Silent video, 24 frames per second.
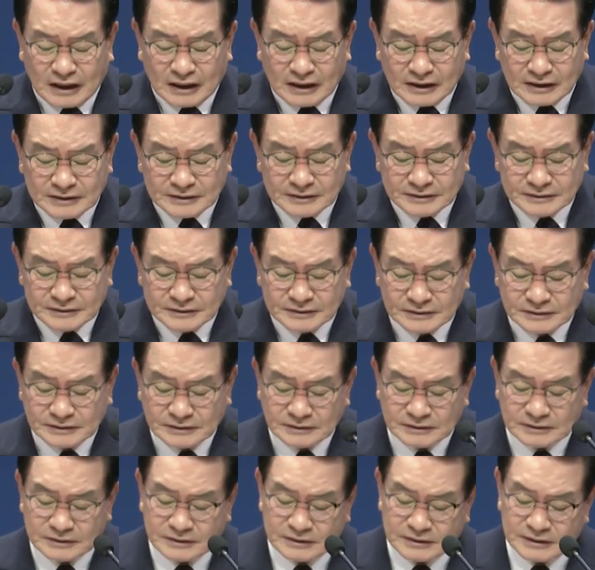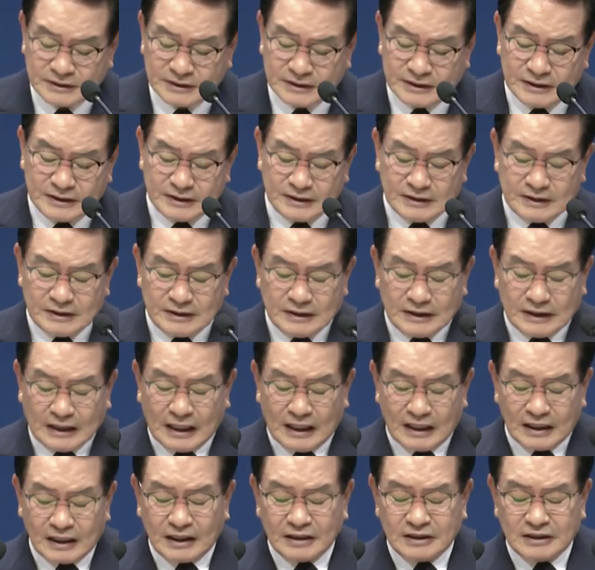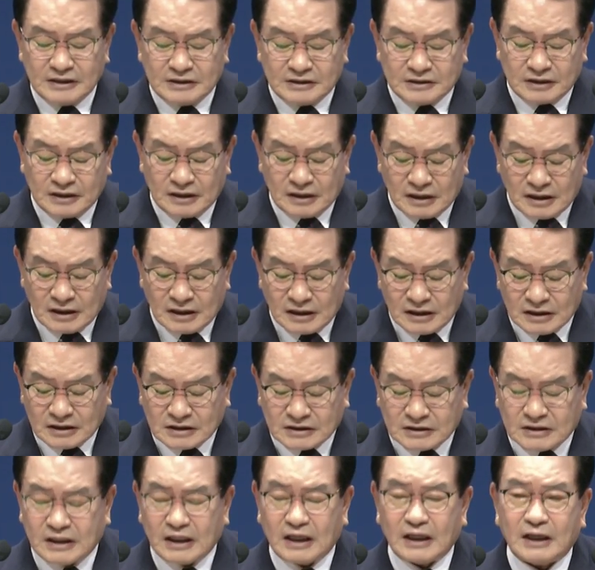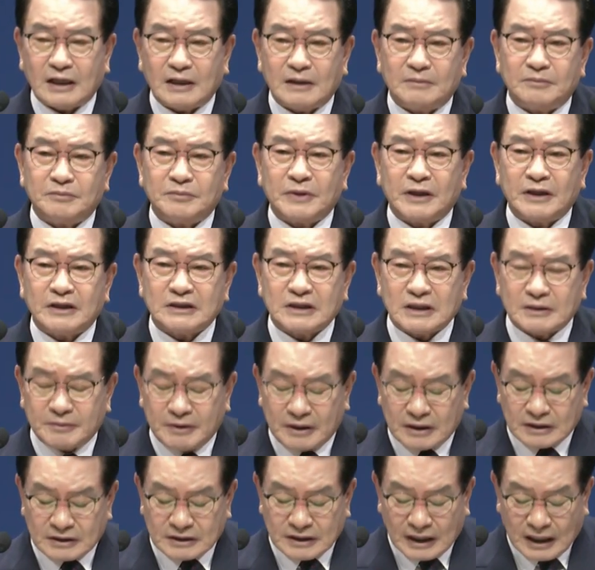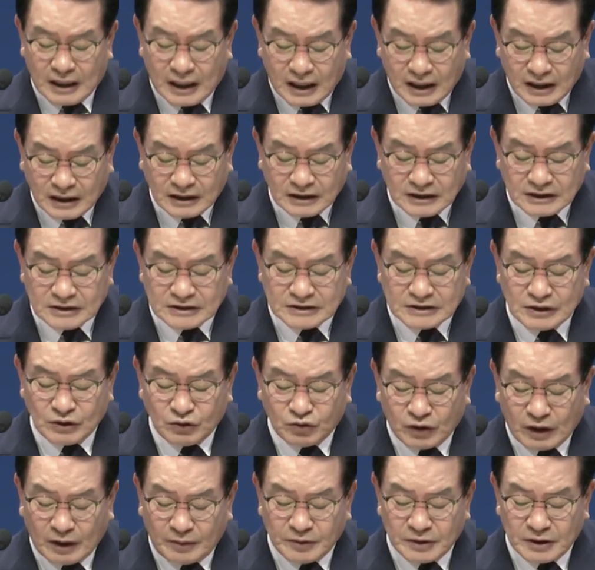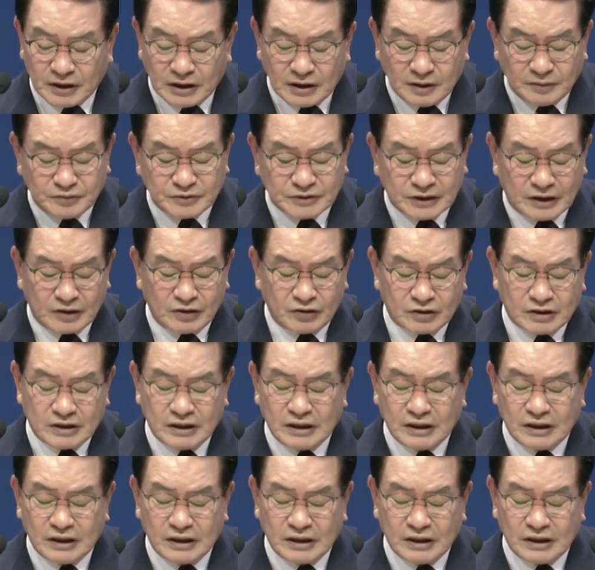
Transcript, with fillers: It's not something that God makes us go through in difficult times.